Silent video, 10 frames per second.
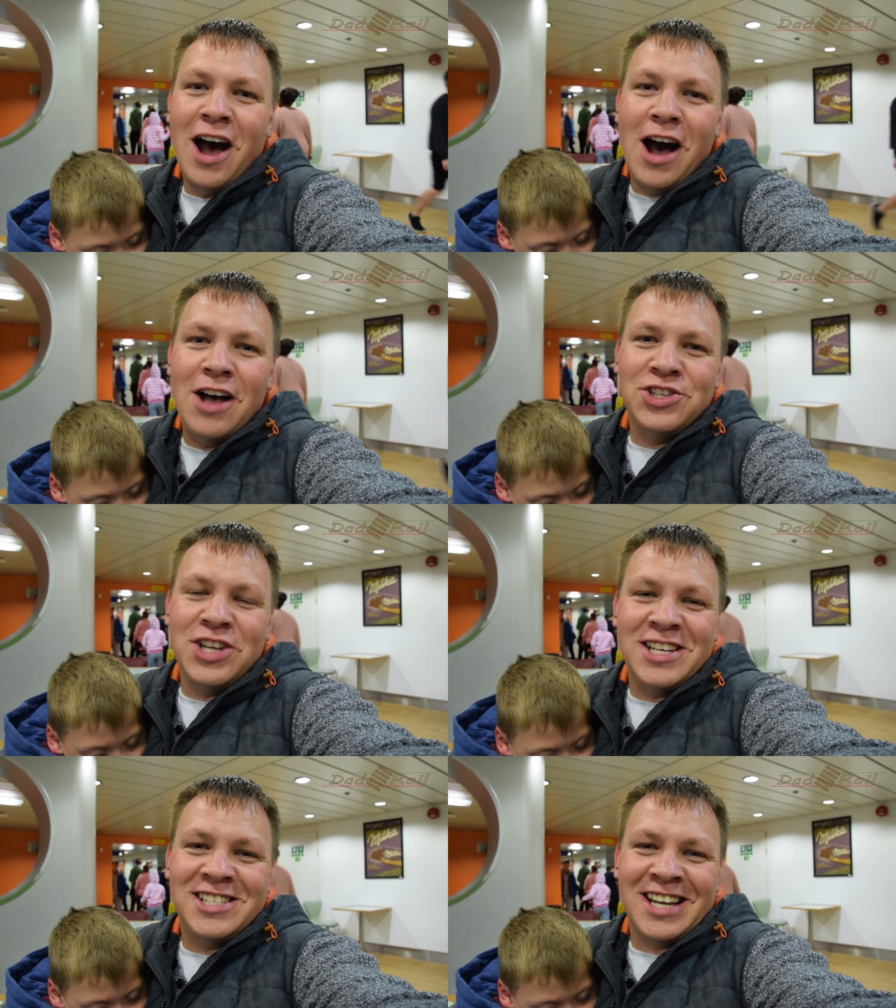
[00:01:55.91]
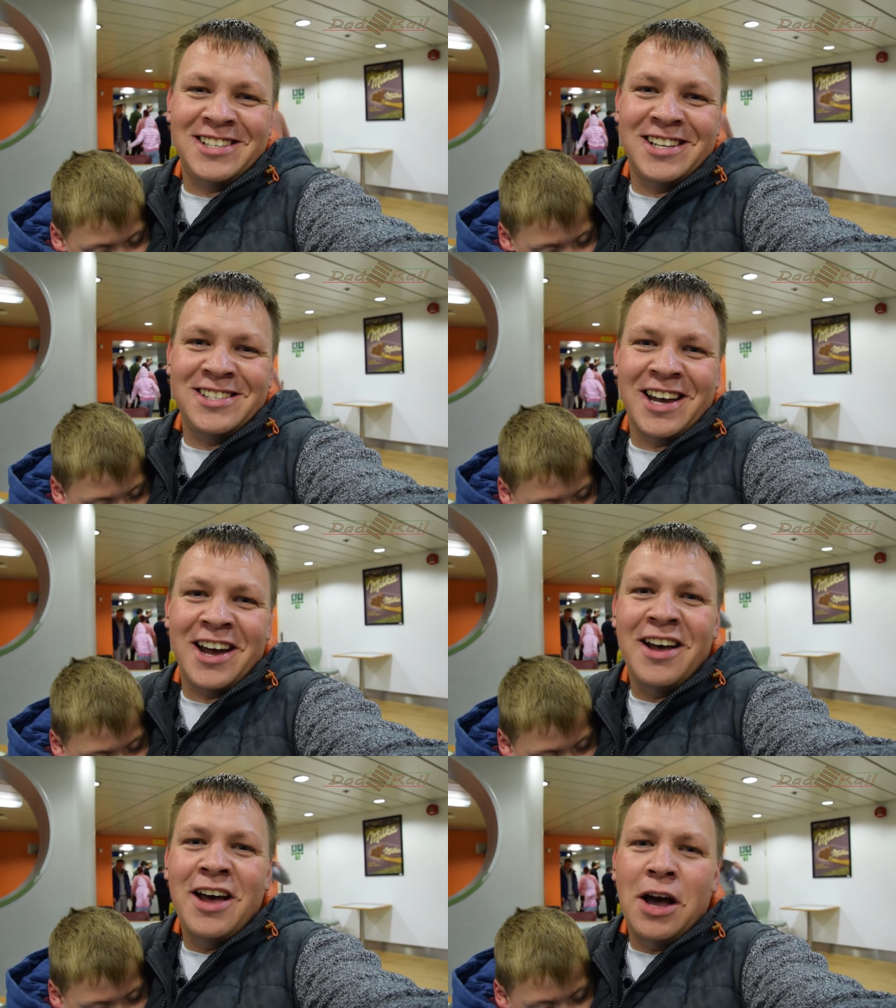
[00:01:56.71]
It's near Santander,
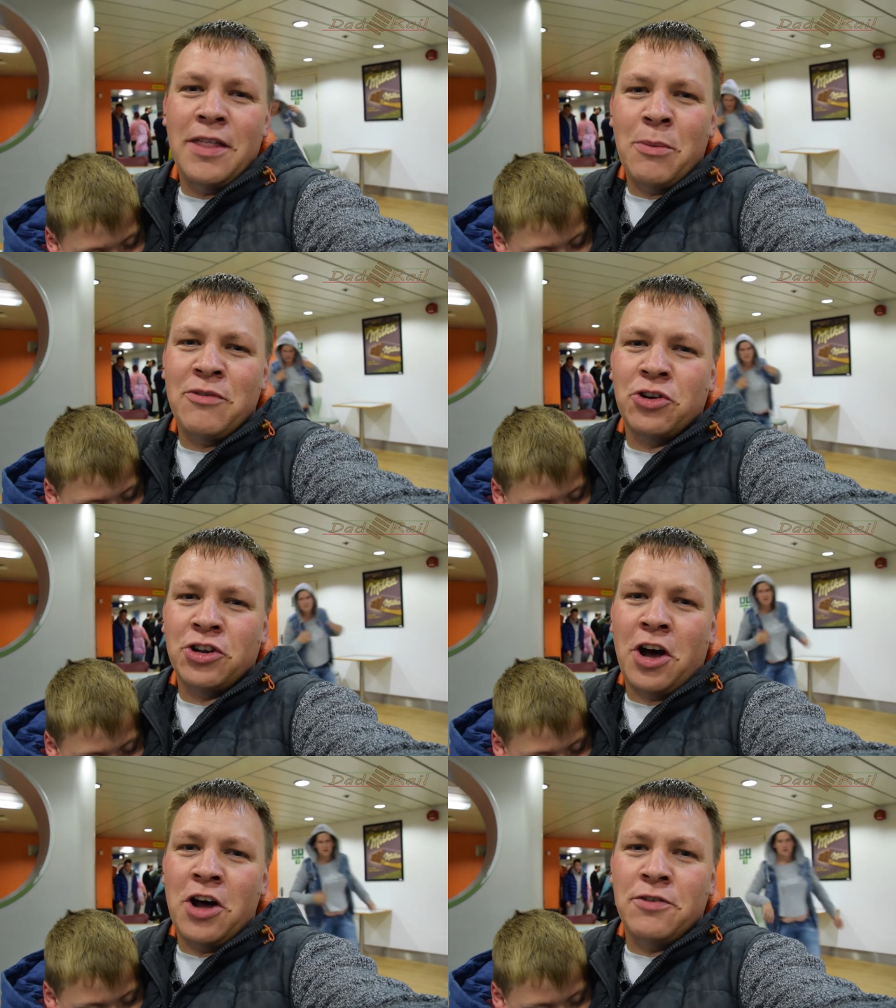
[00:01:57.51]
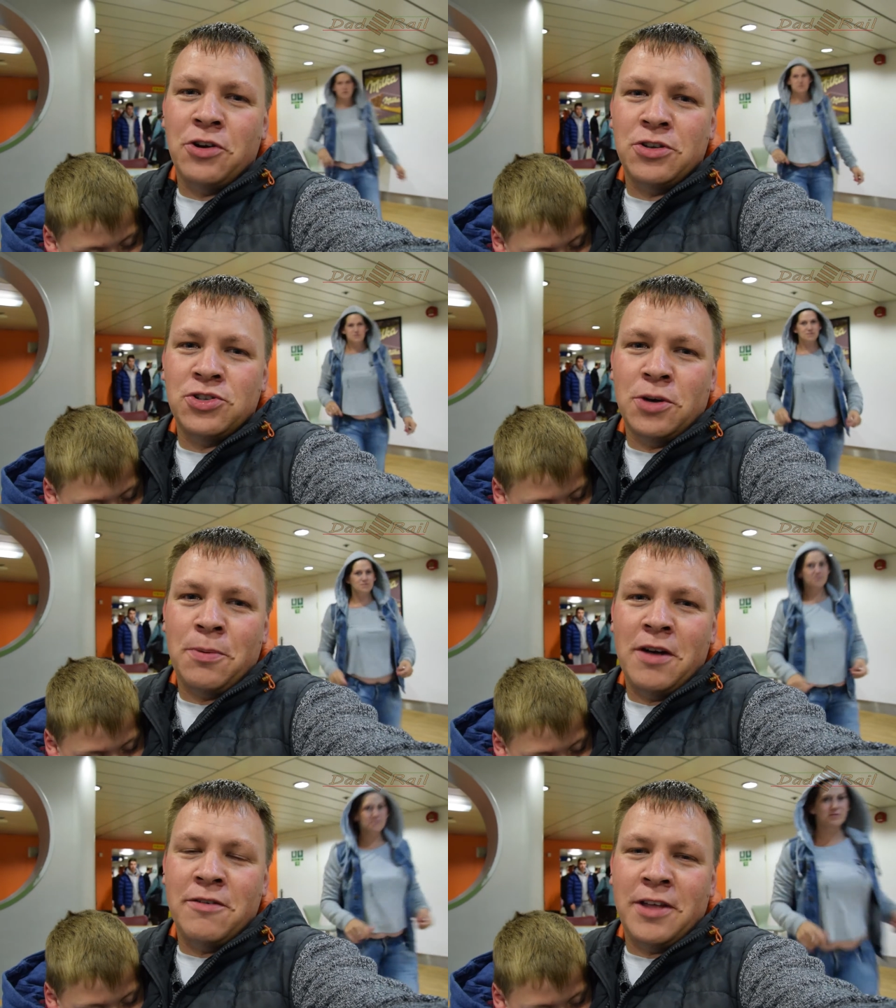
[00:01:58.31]
and then we've got an overnight
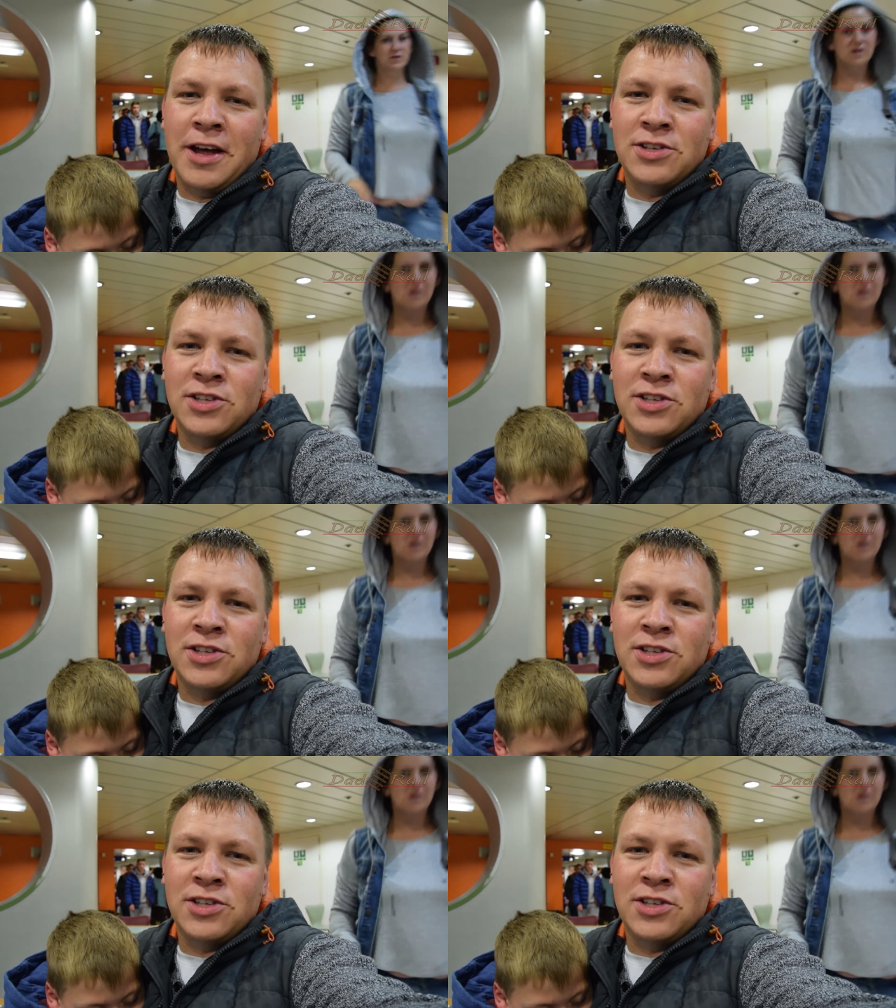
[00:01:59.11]
stop over there.